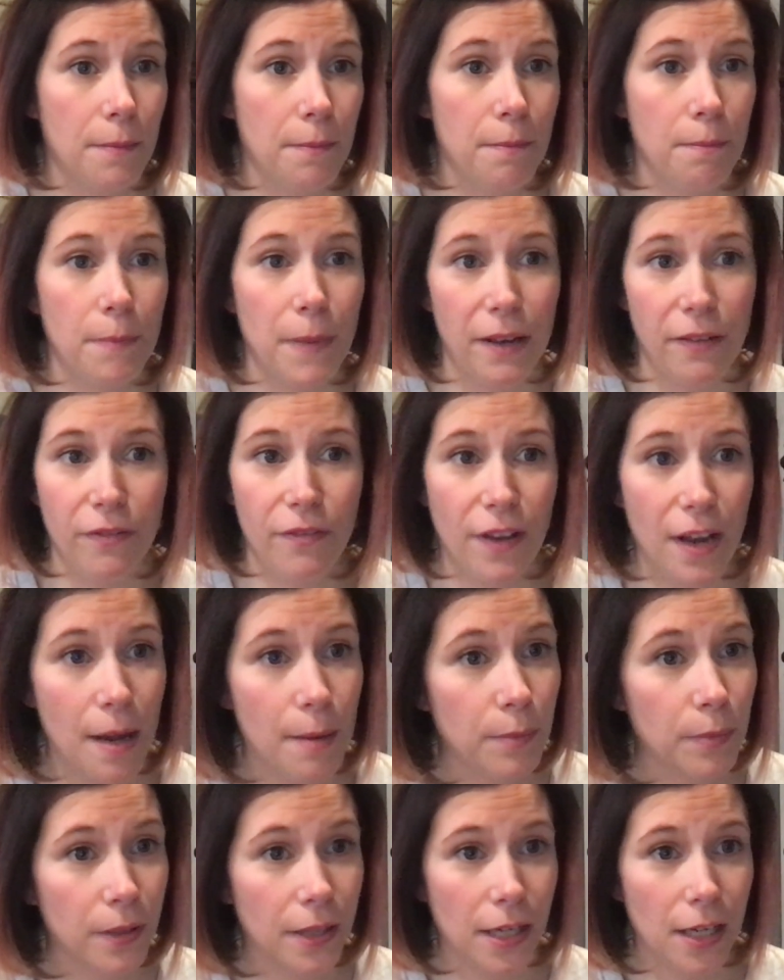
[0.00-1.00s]
my
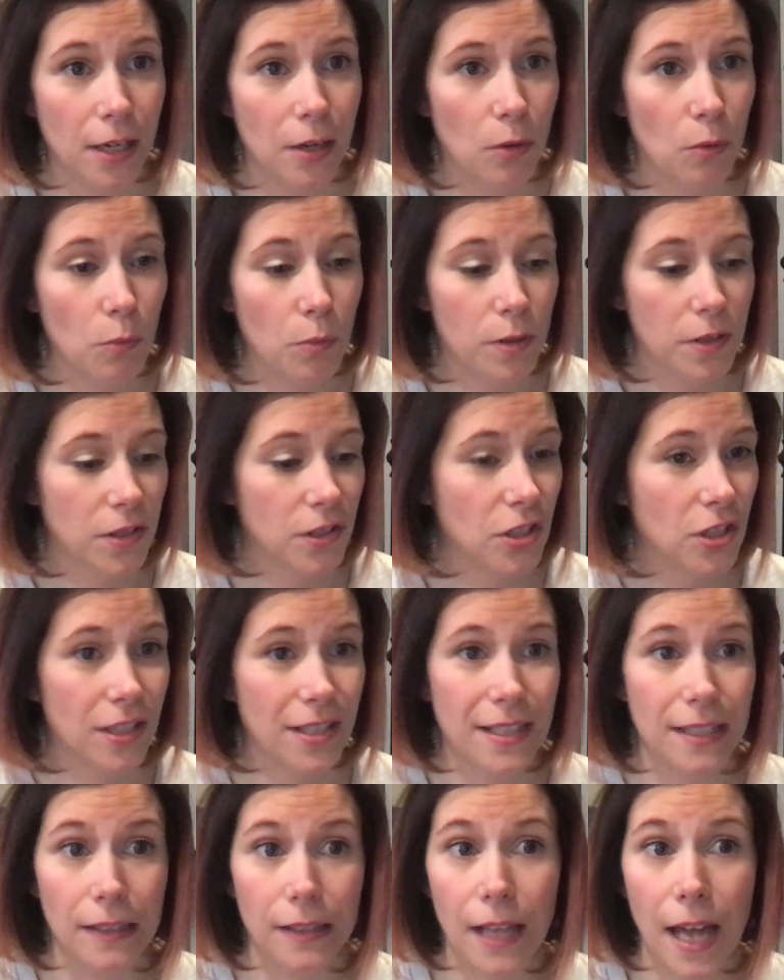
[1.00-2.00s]
family was
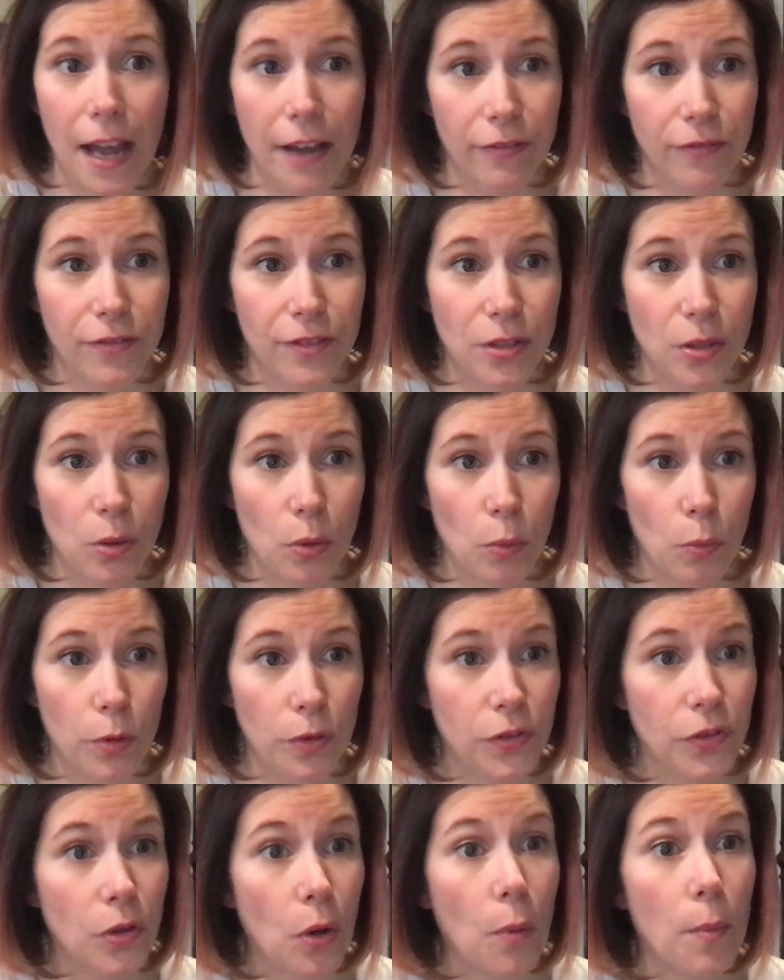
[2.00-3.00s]
just left with
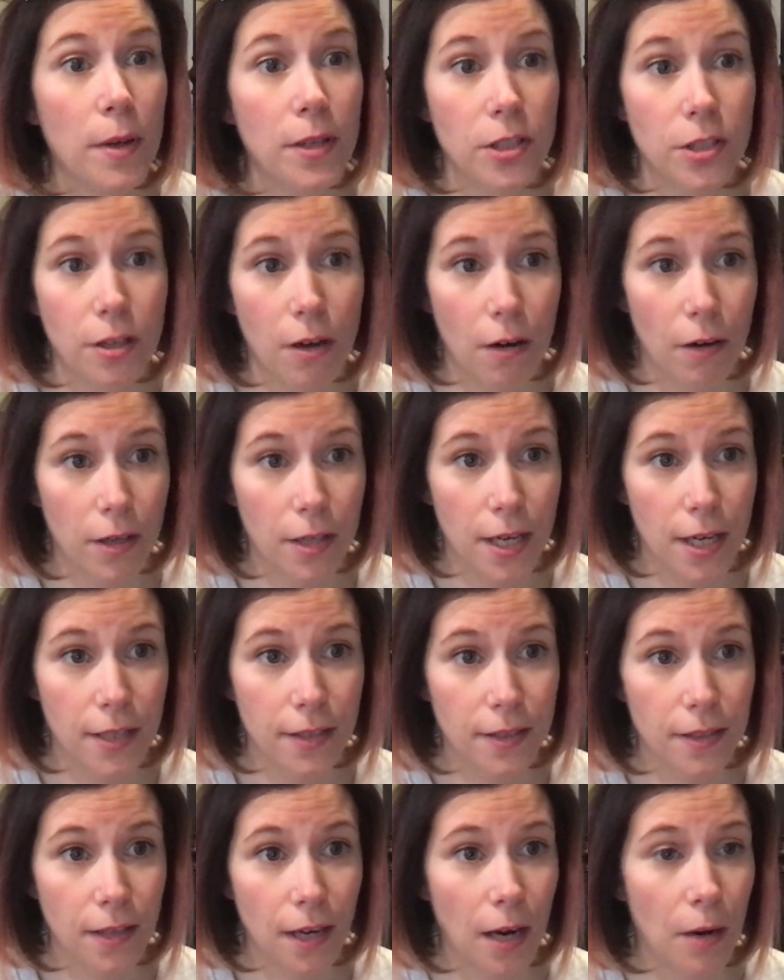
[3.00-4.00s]
so much
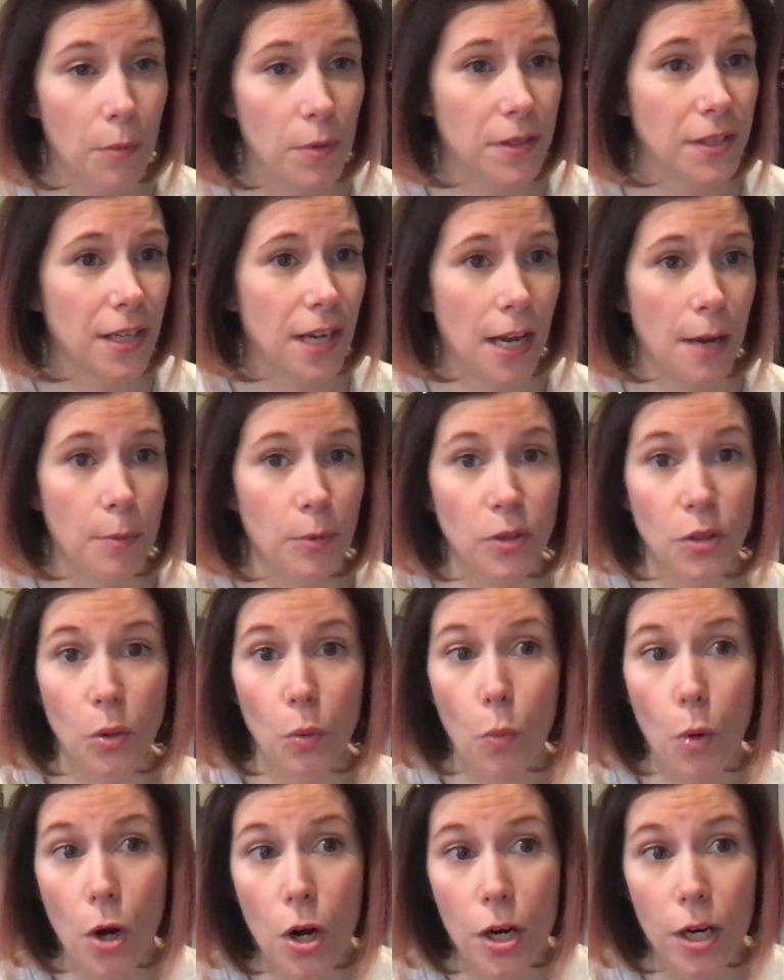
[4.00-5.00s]
darkness. I wasn't able to
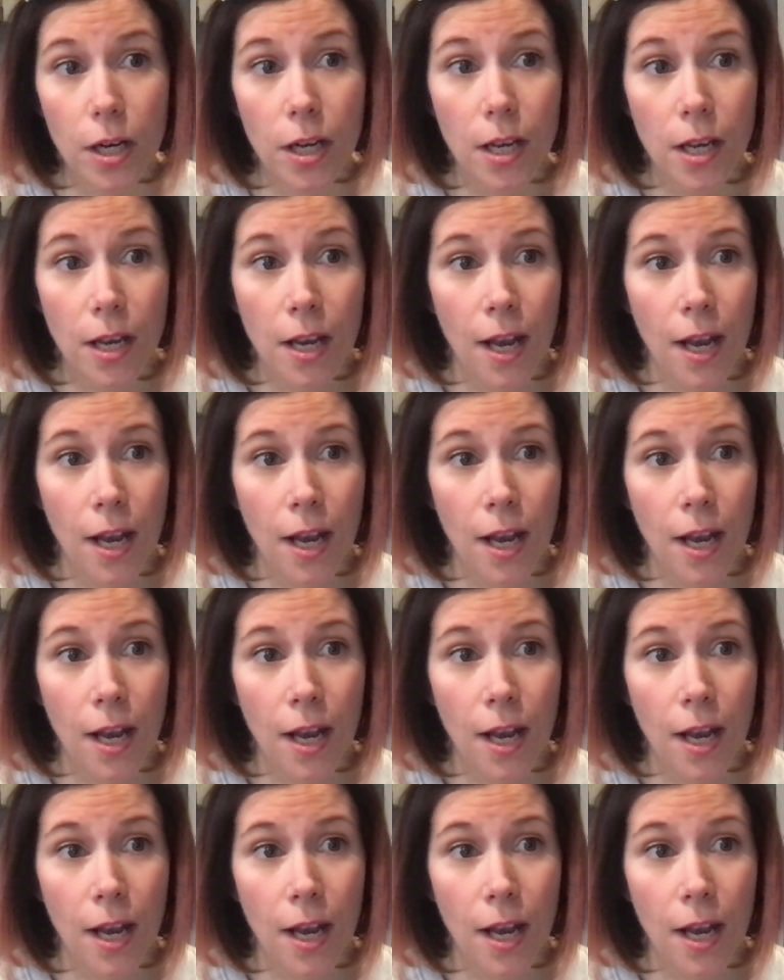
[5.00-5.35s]
work.